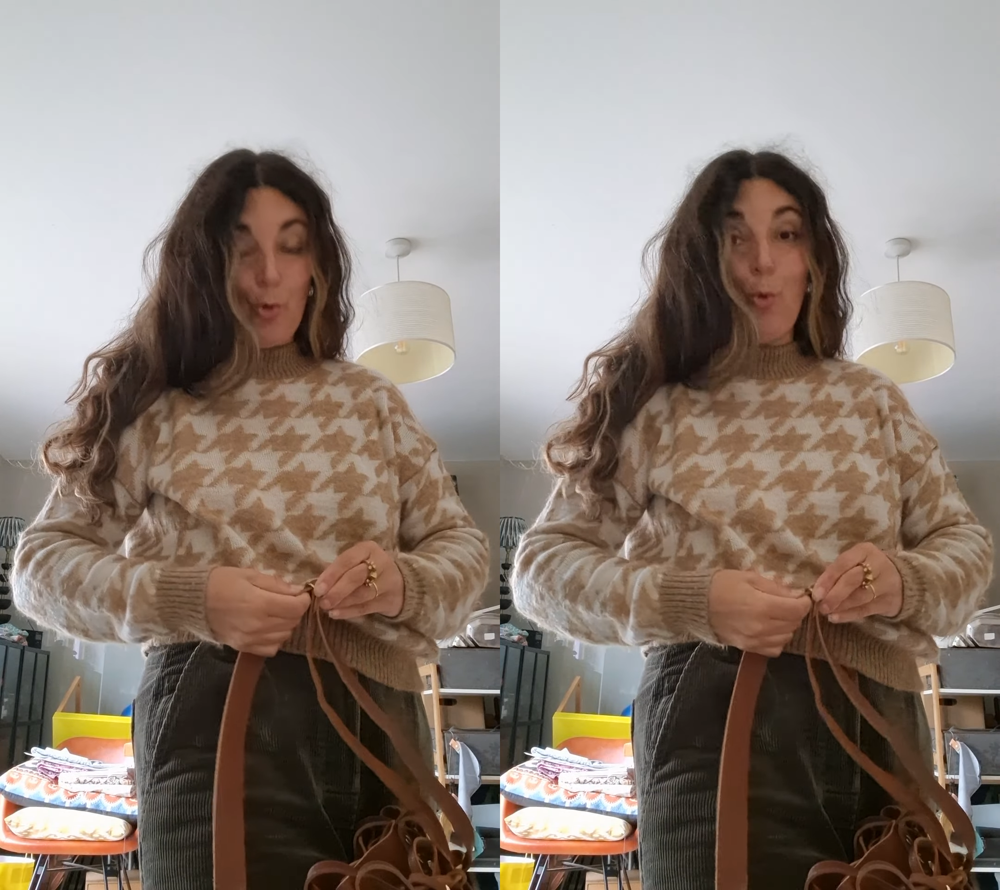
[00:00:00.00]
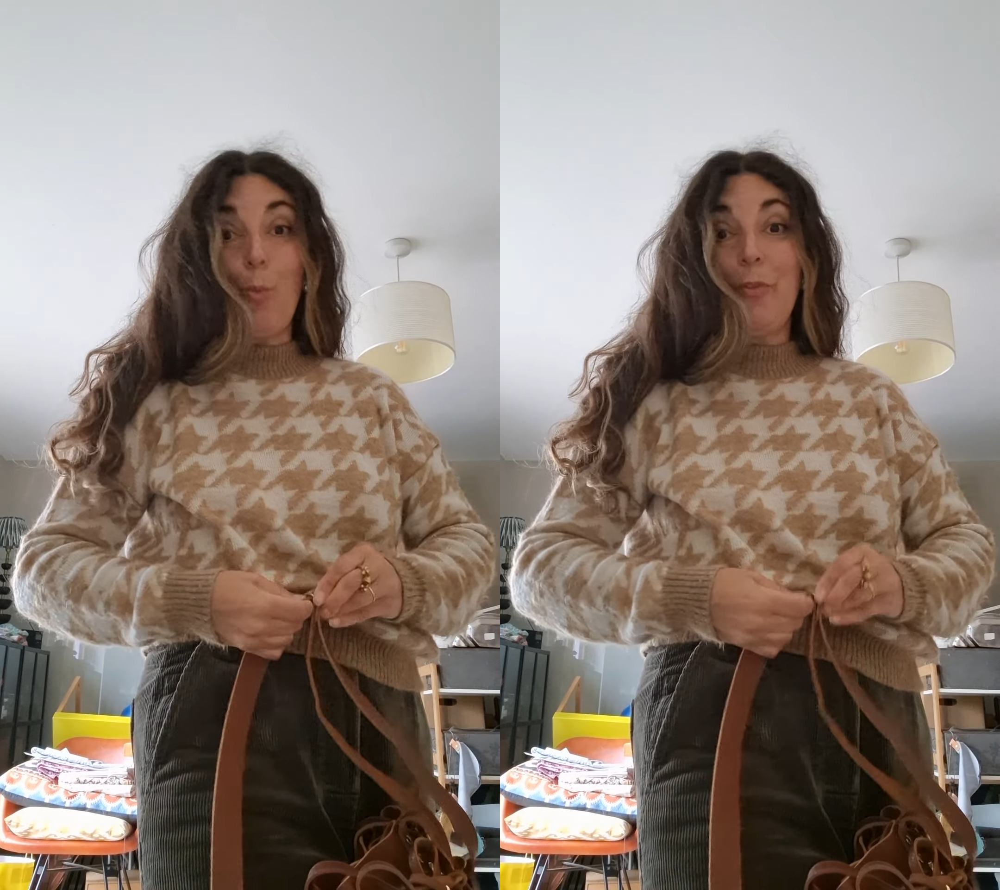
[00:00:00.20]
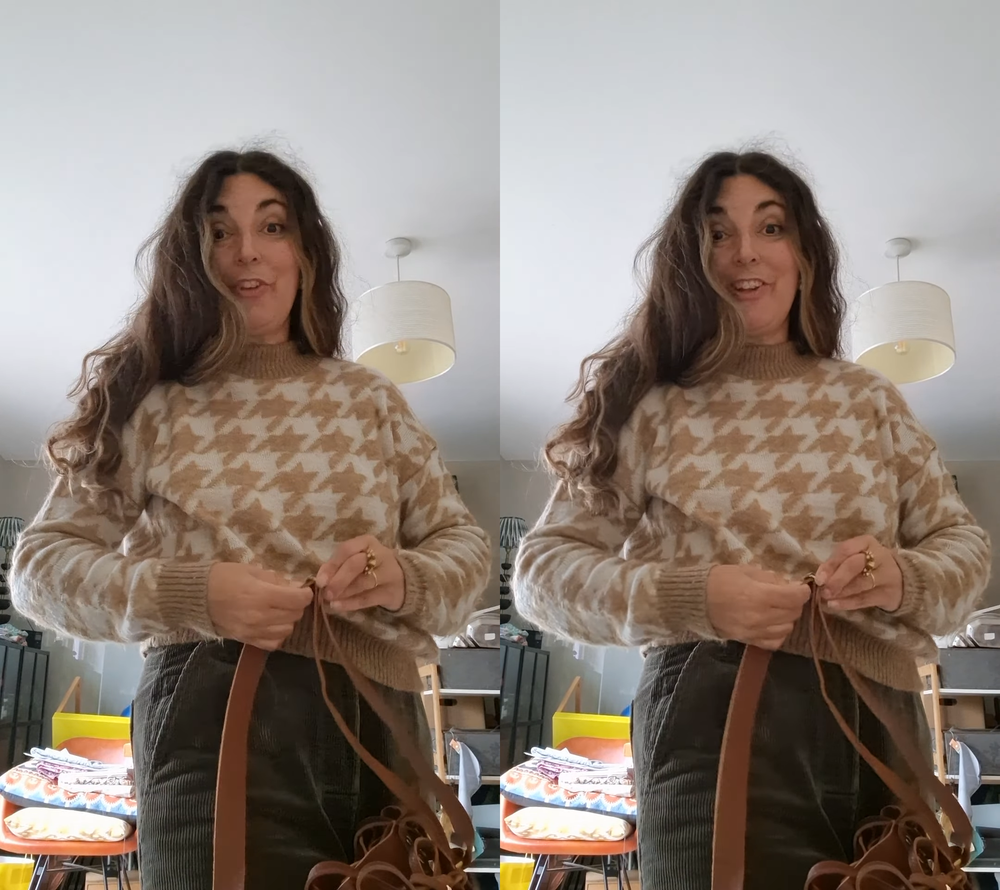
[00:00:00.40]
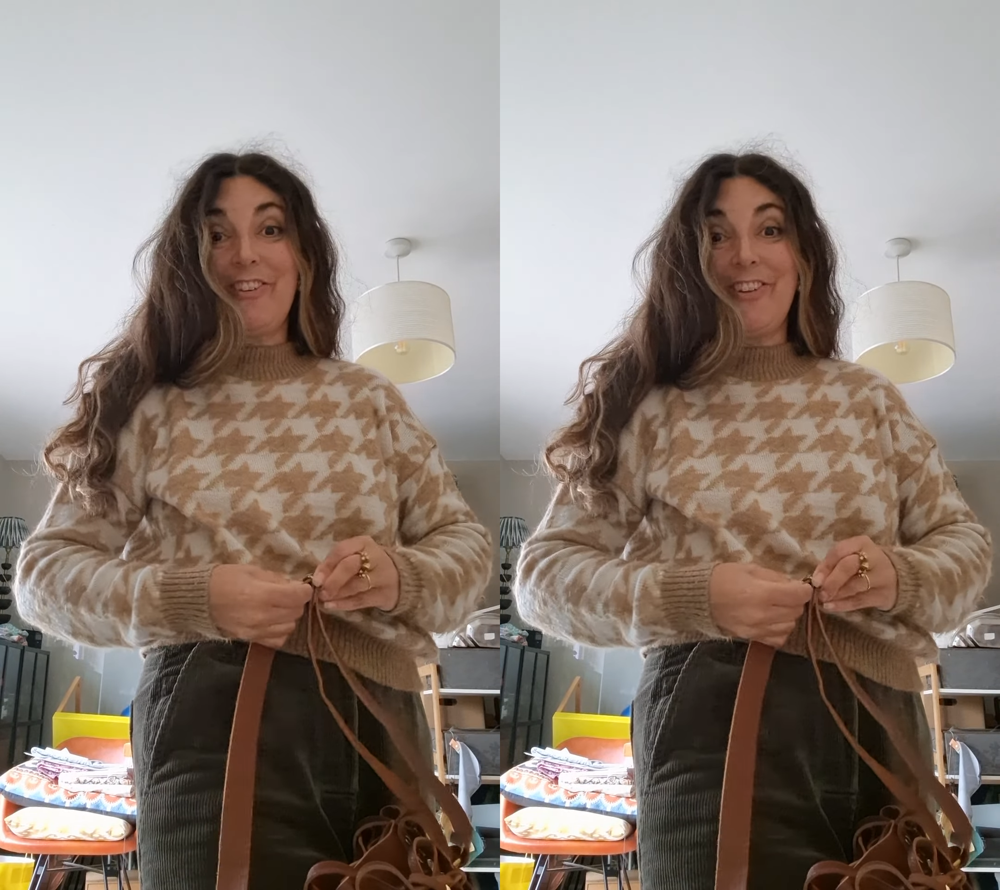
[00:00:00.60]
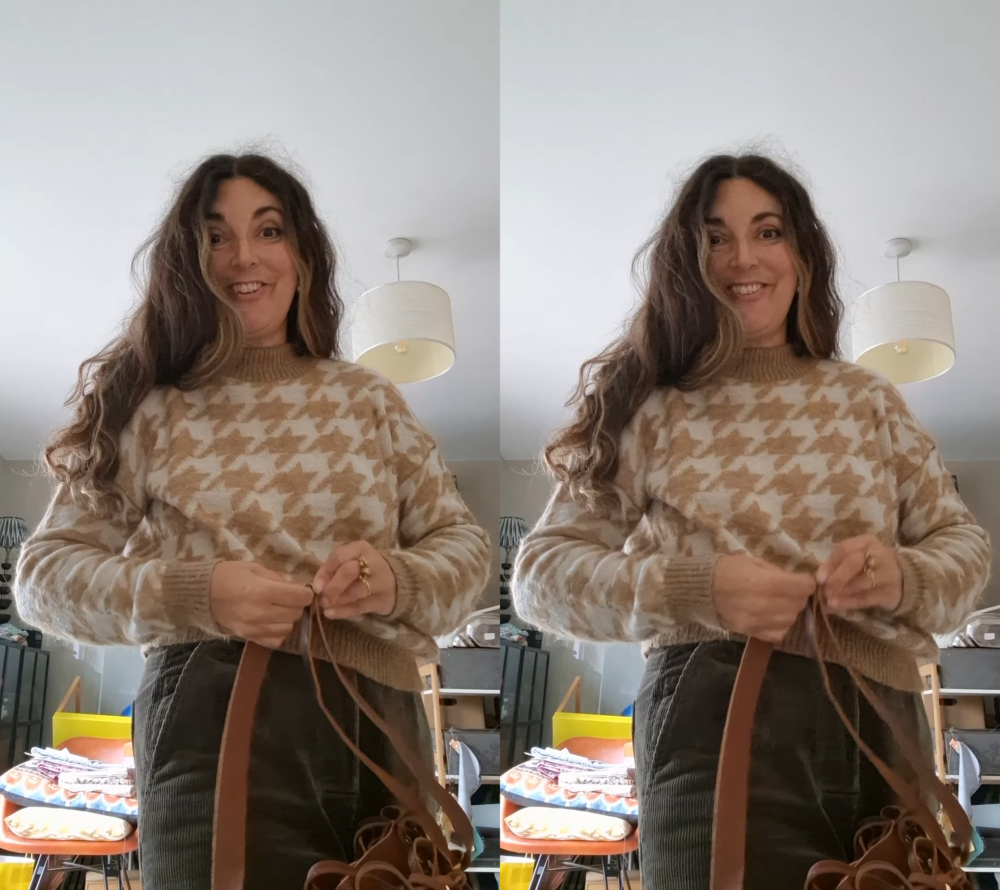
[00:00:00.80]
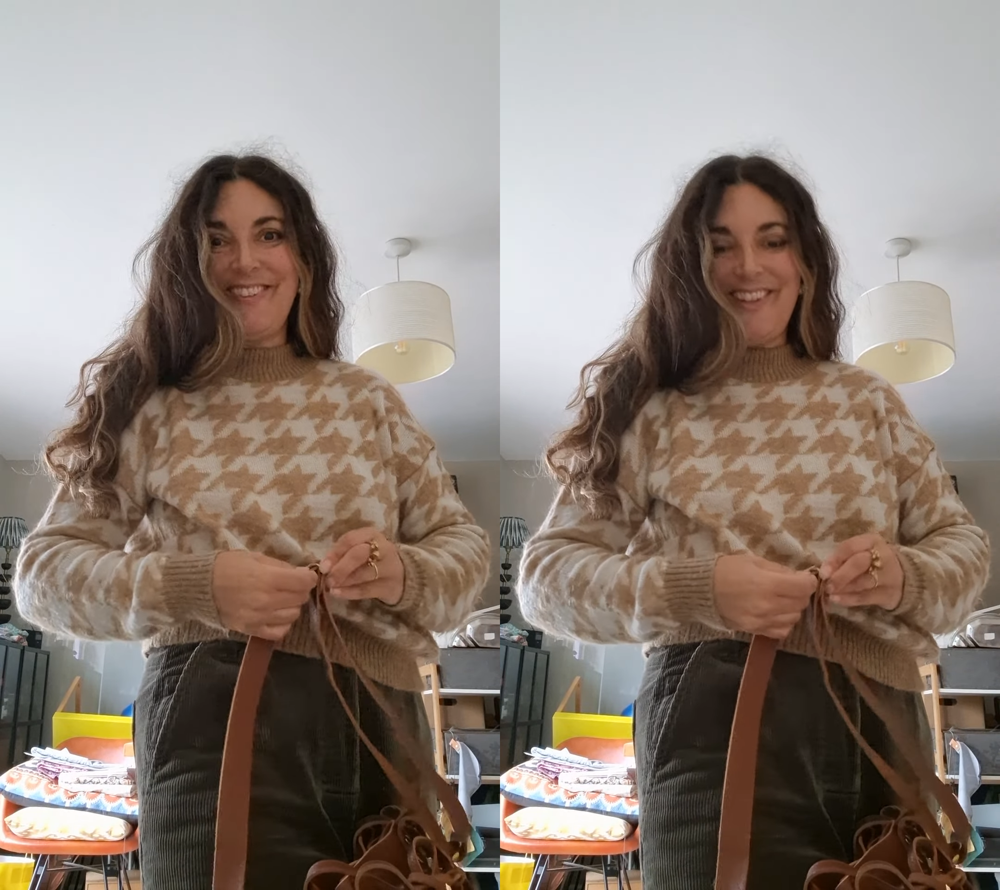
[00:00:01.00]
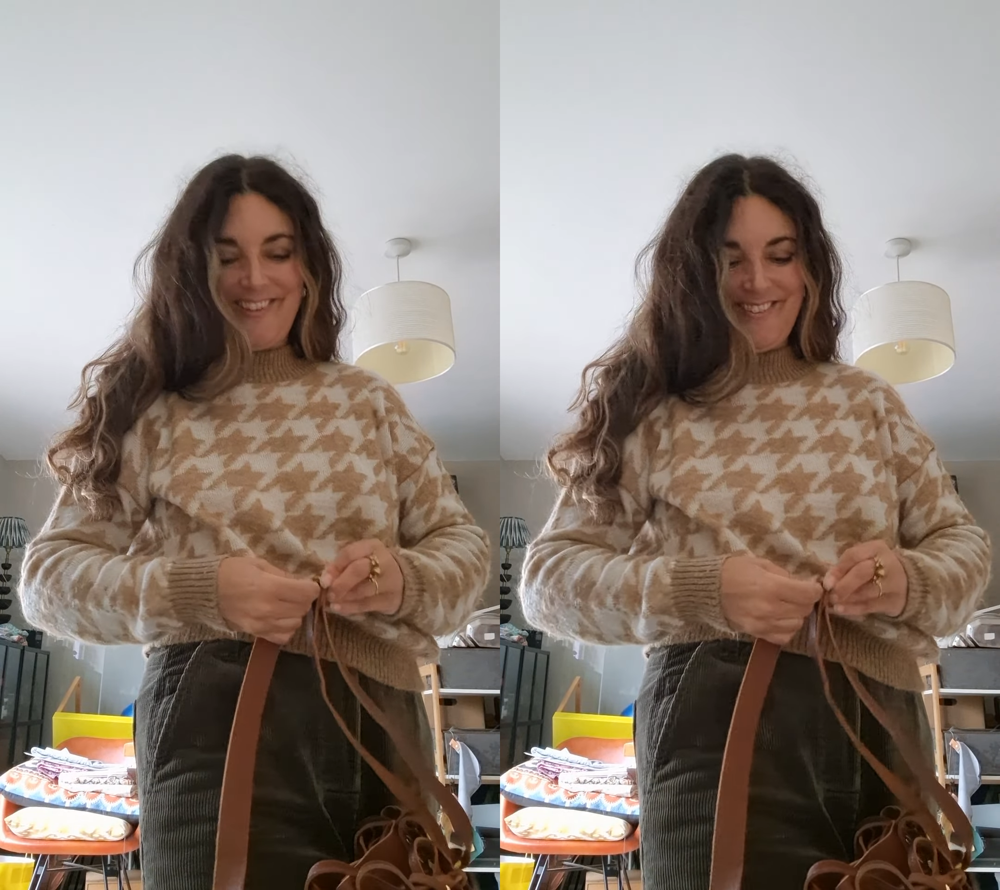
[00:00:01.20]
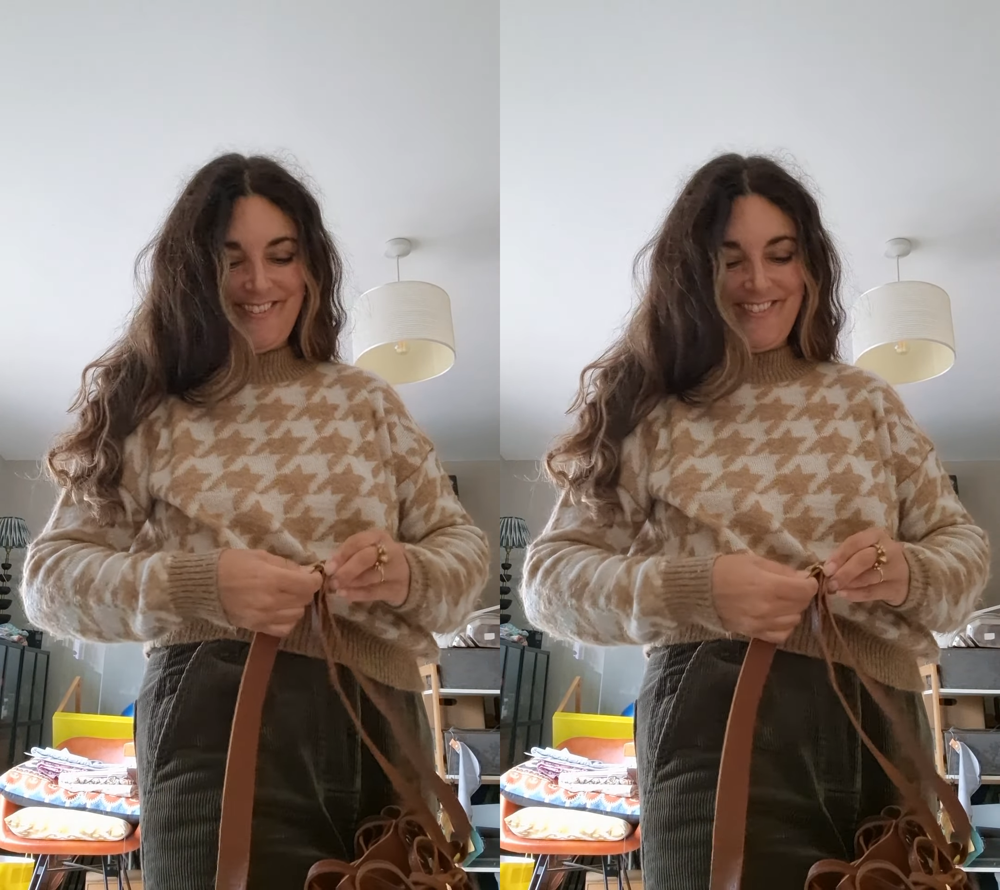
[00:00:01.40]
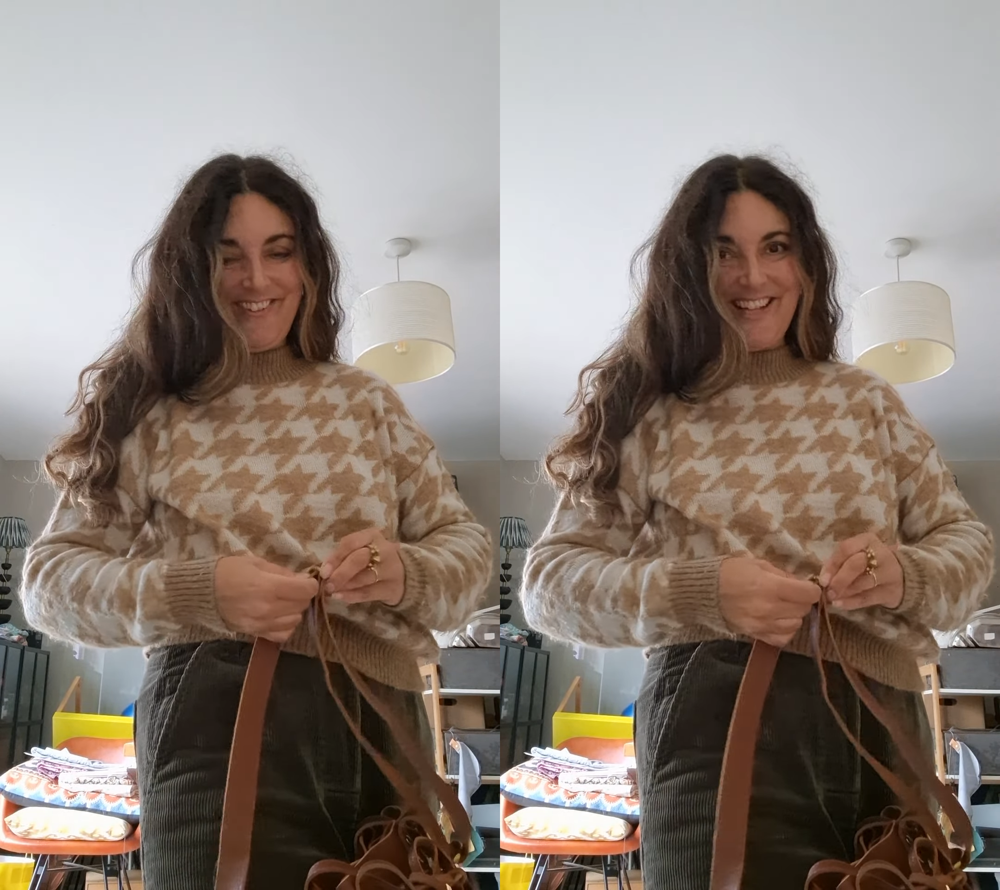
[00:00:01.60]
or wanting to use it because it's not